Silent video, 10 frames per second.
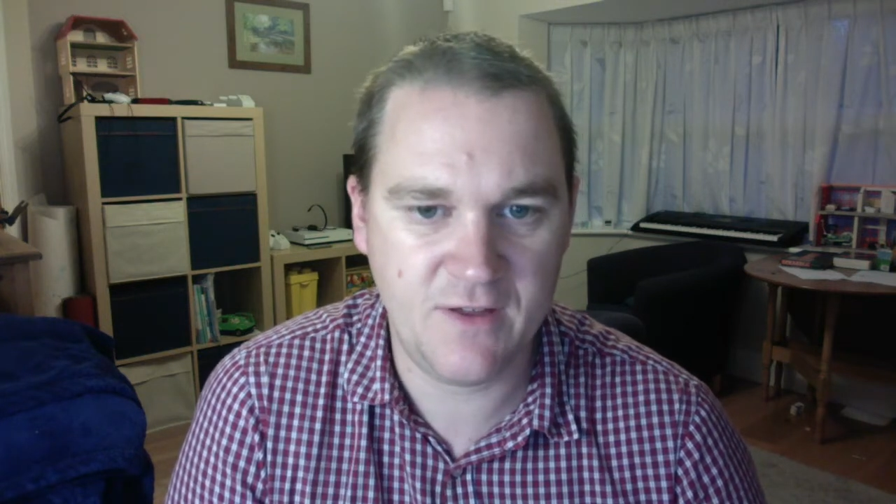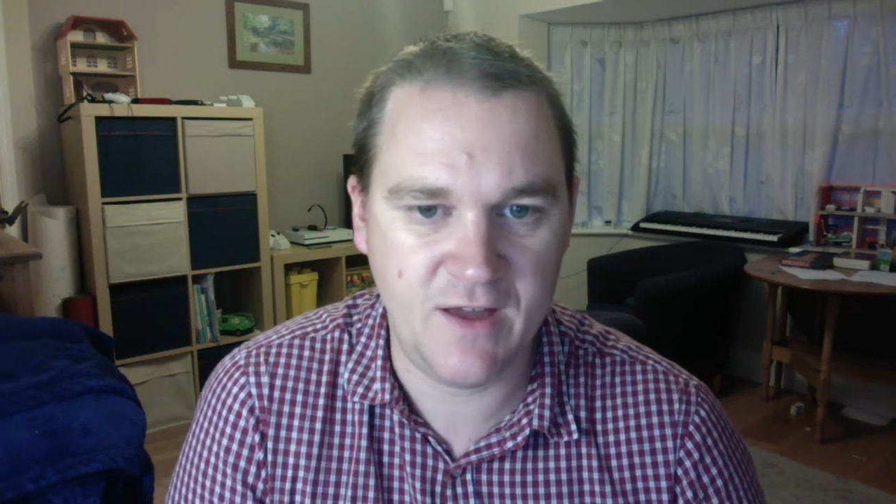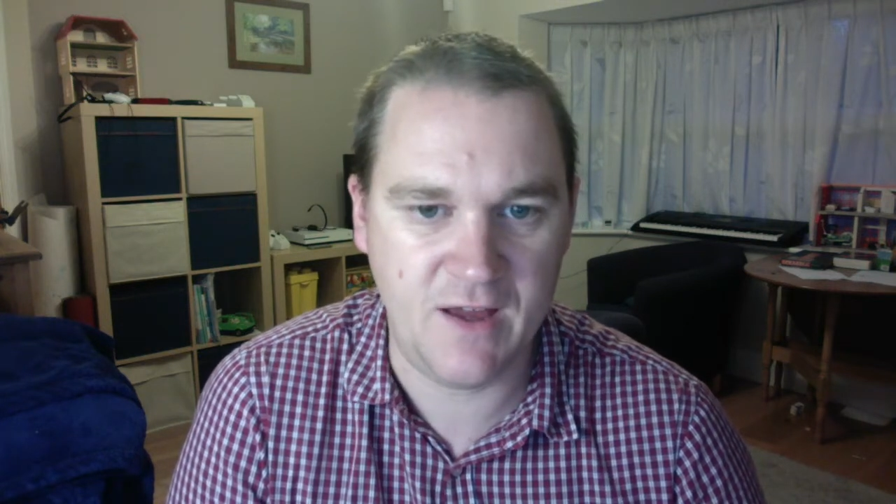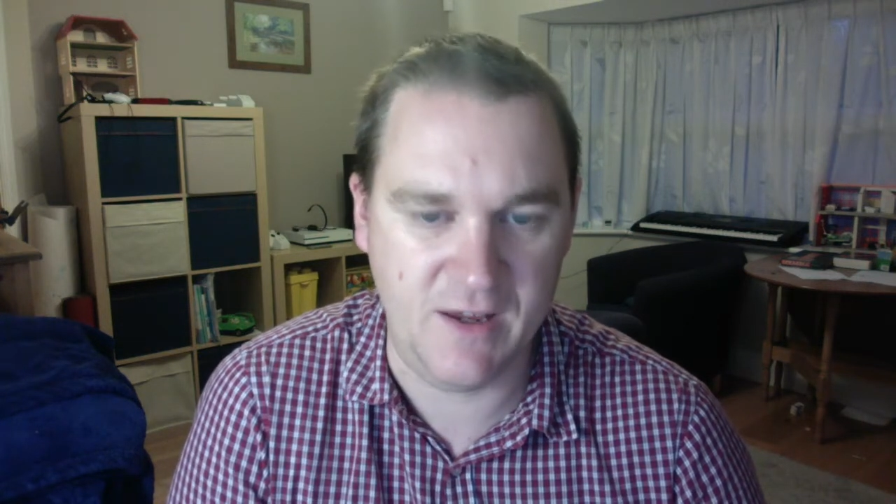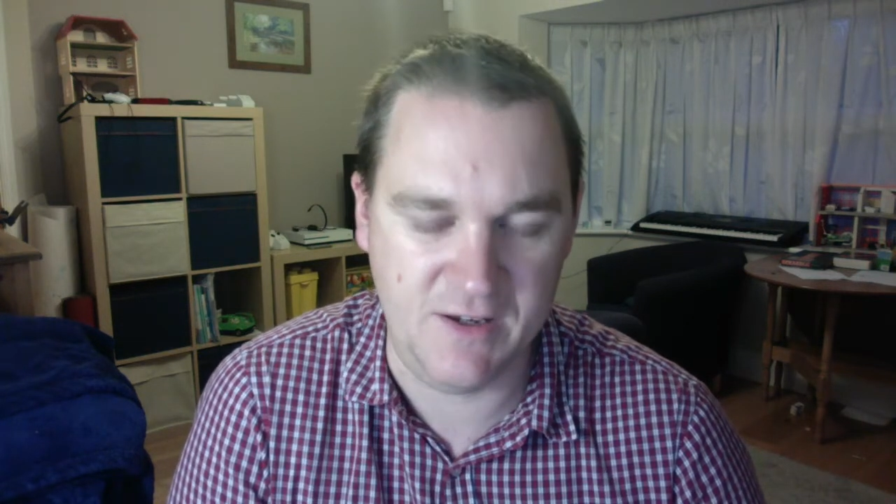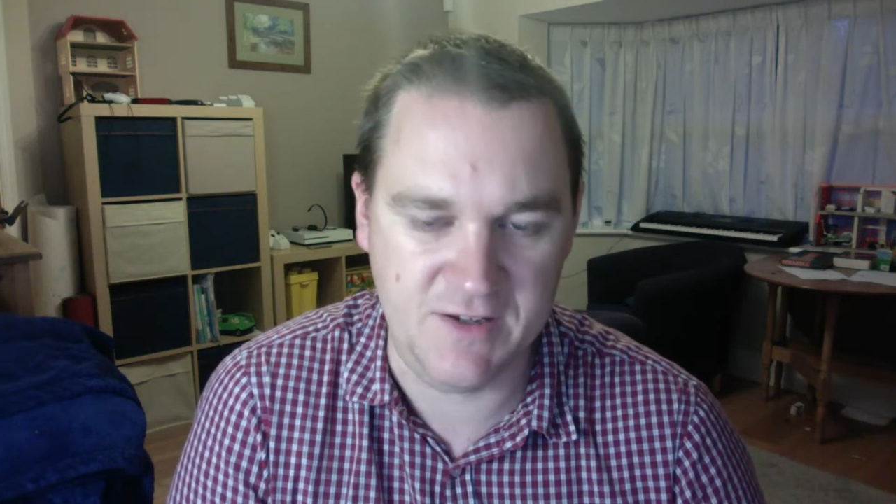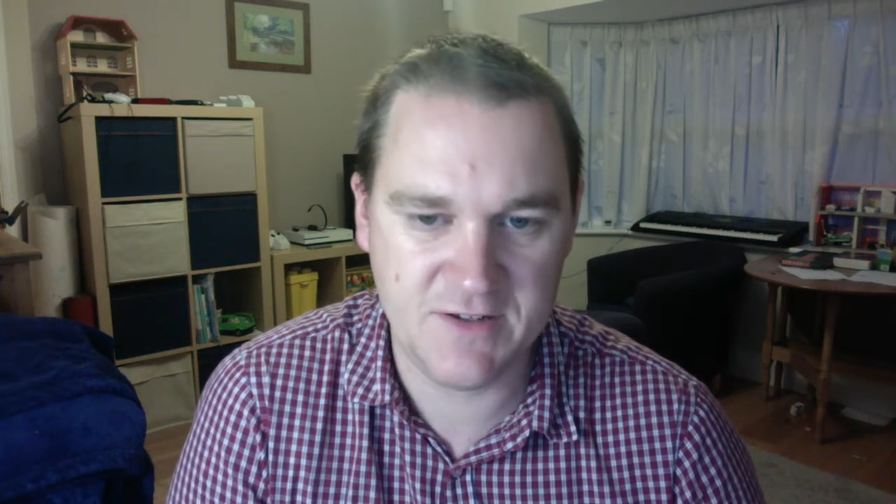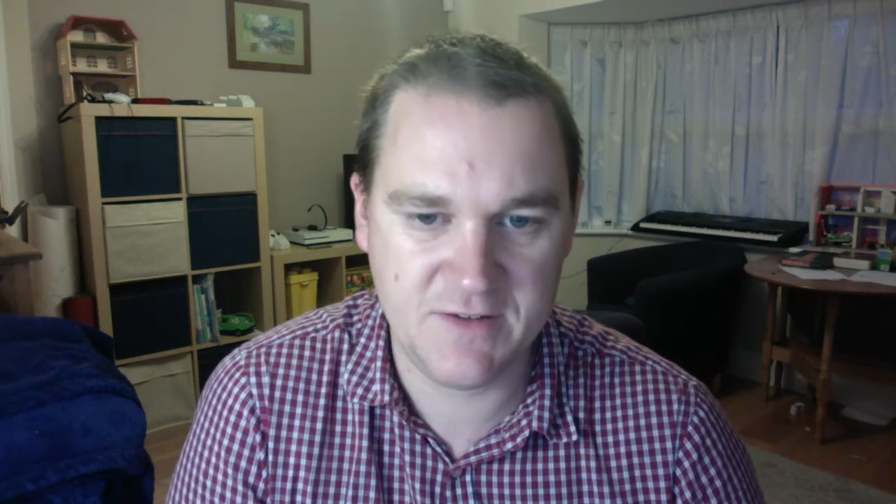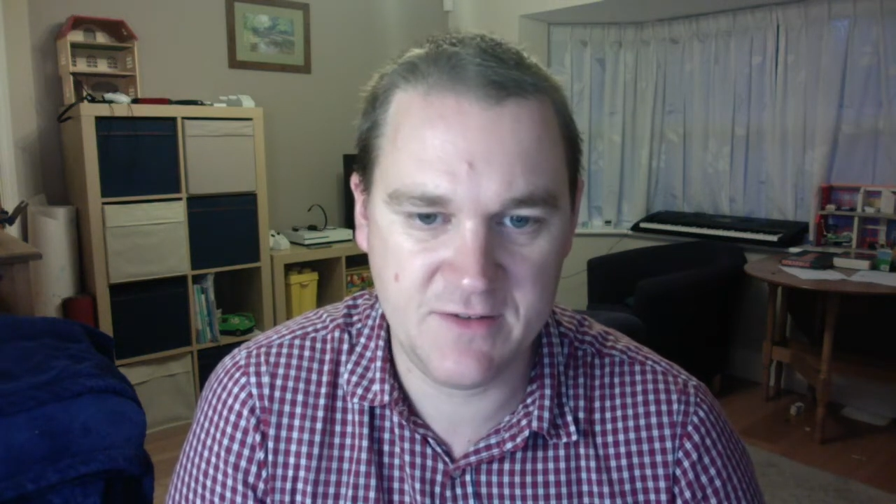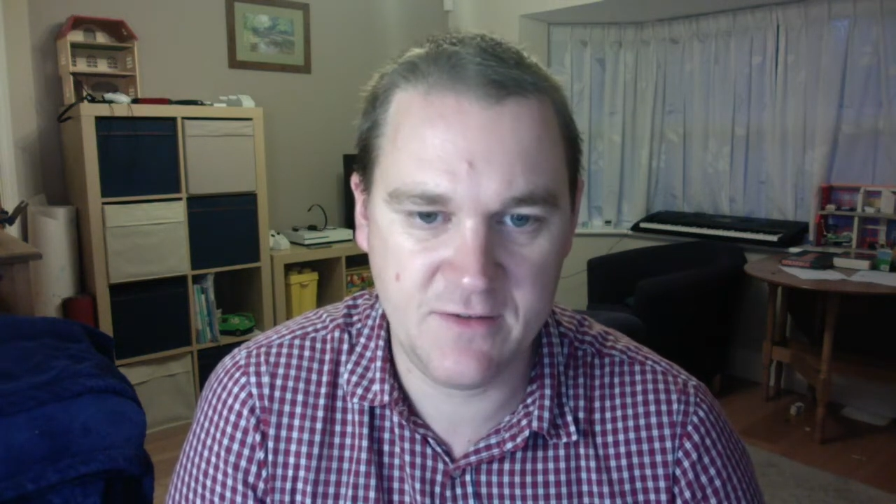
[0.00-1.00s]
had
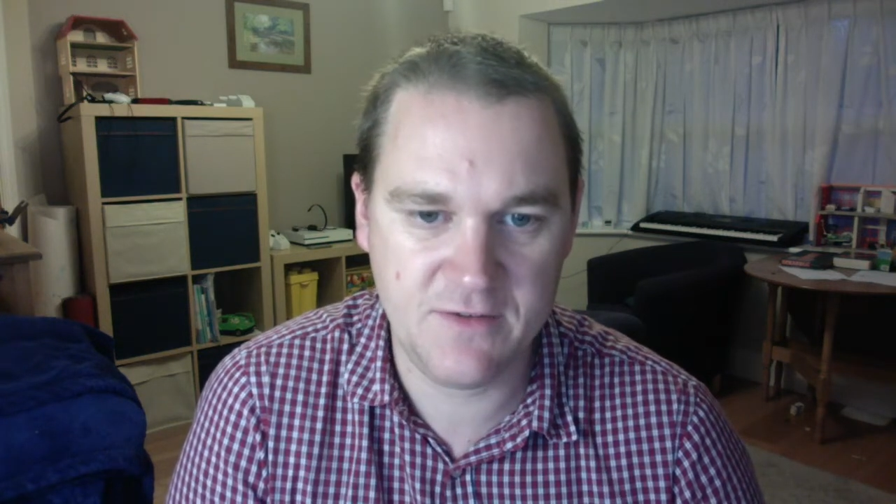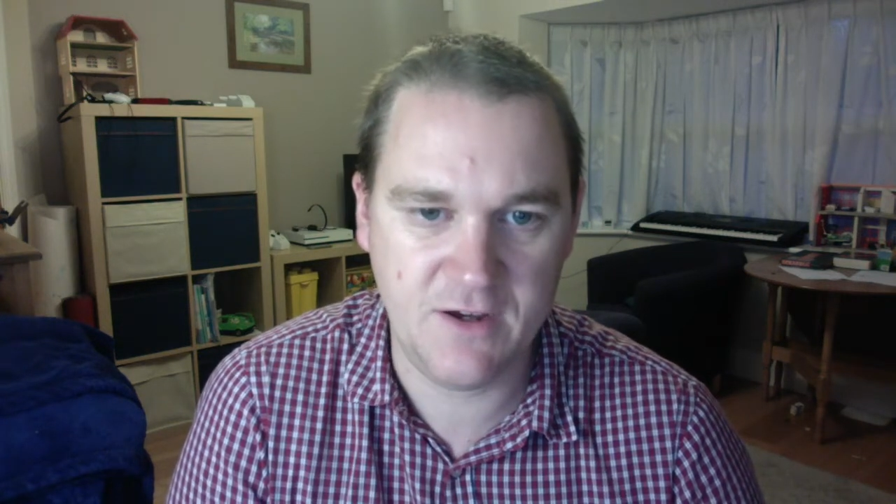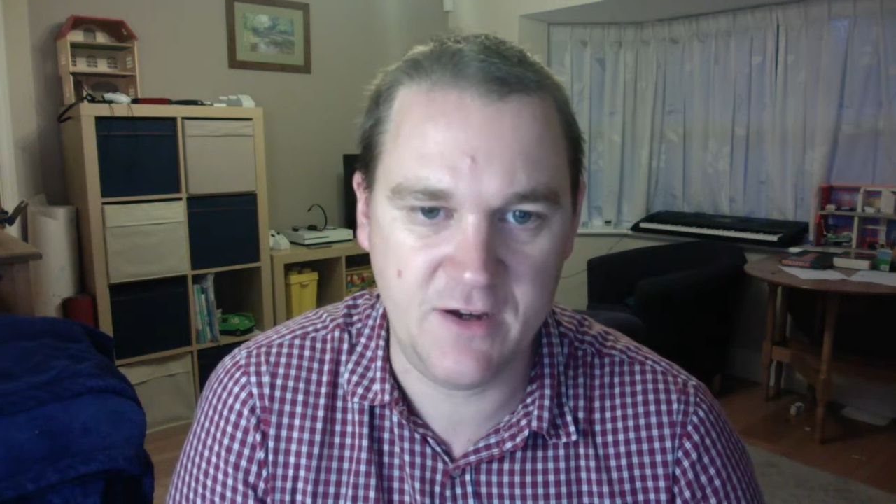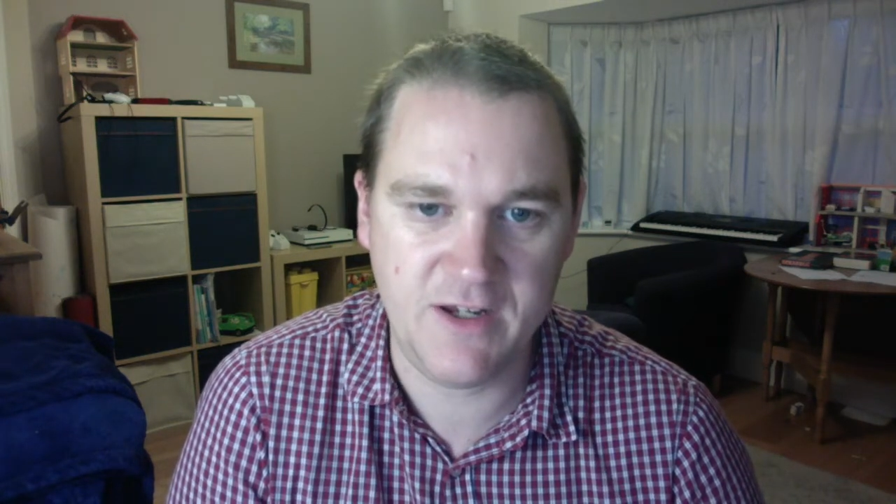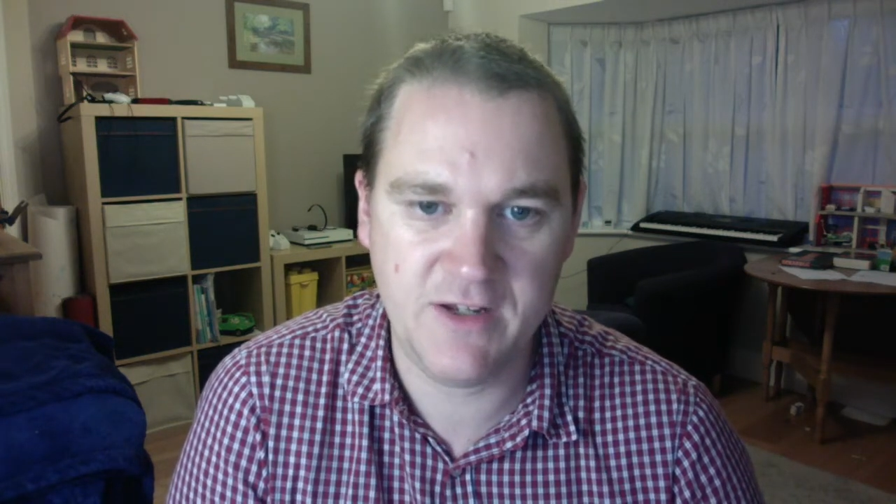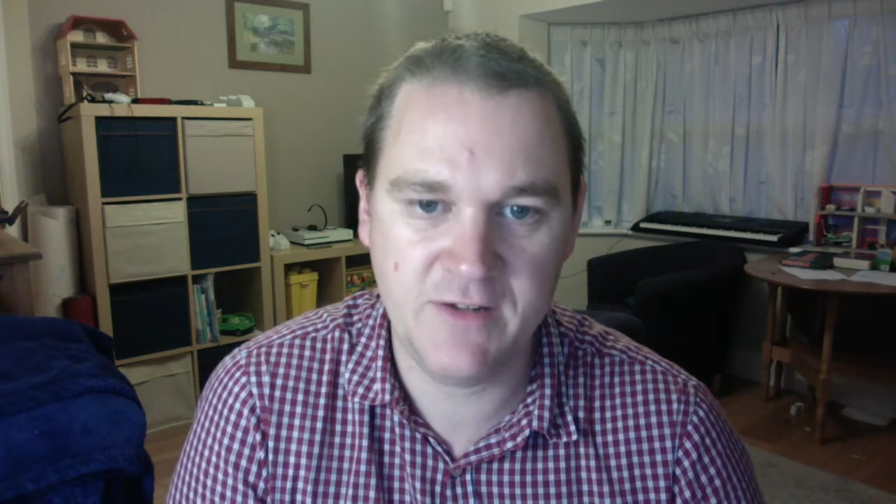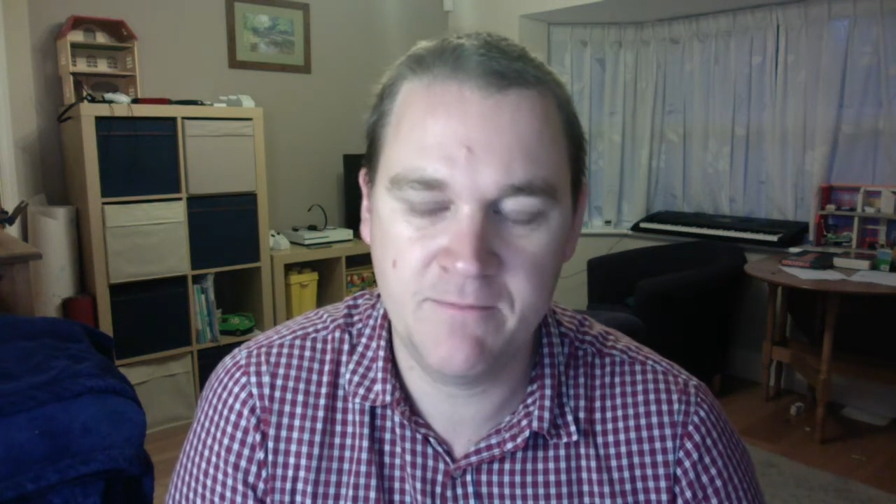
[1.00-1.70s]
died.